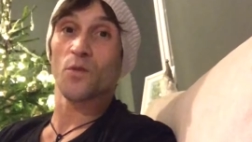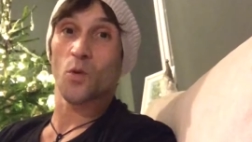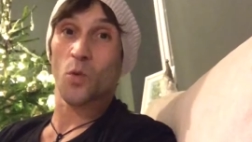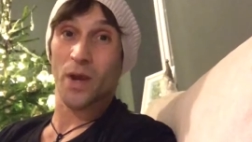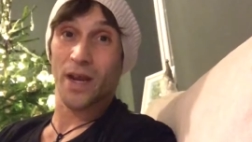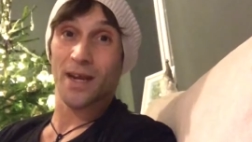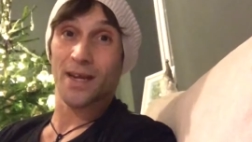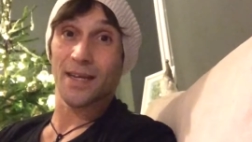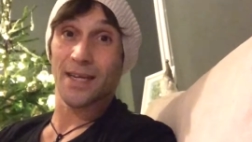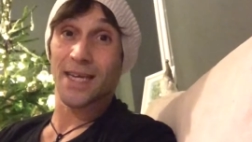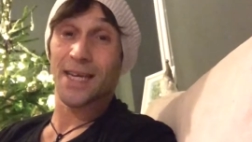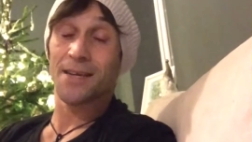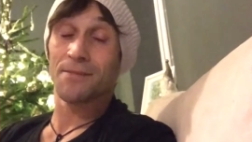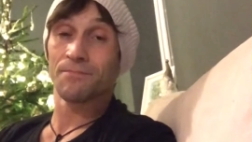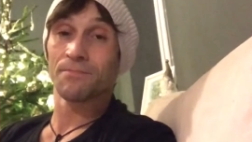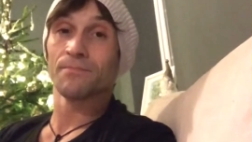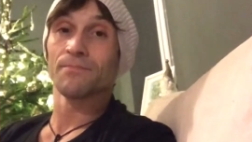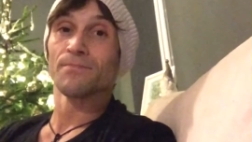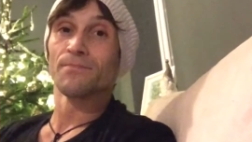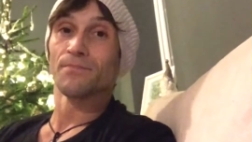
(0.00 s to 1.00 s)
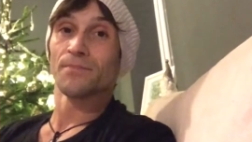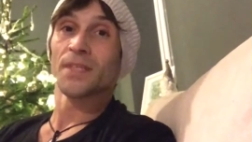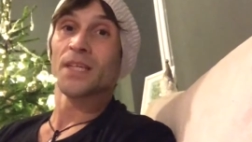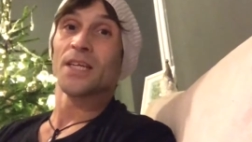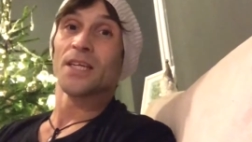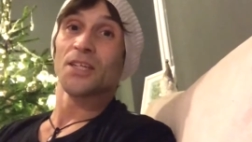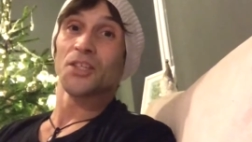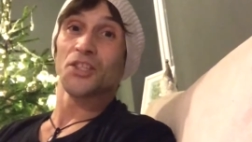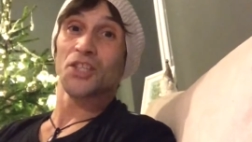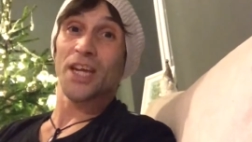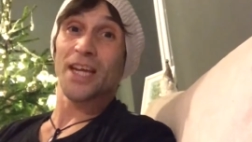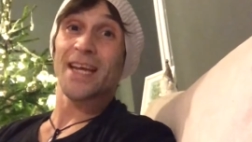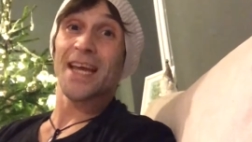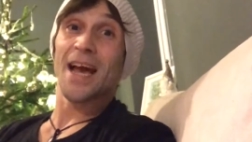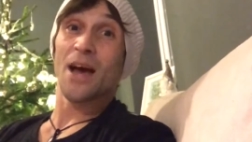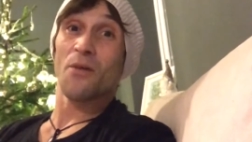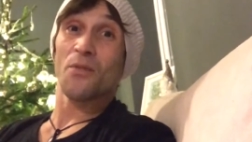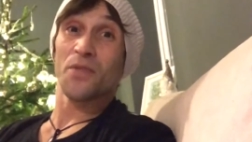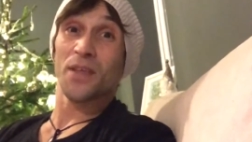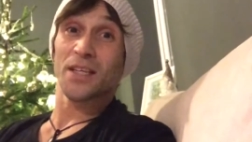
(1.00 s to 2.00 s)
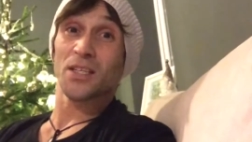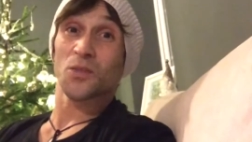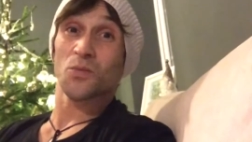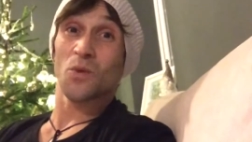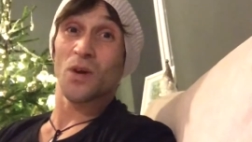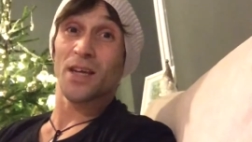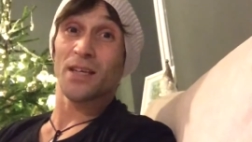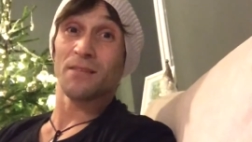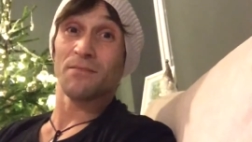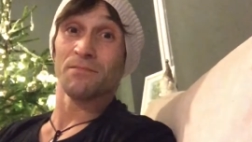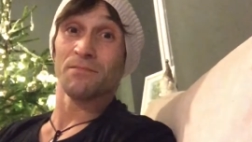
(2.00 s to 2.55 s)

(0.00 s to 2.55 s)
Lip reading: quickly, check out this one.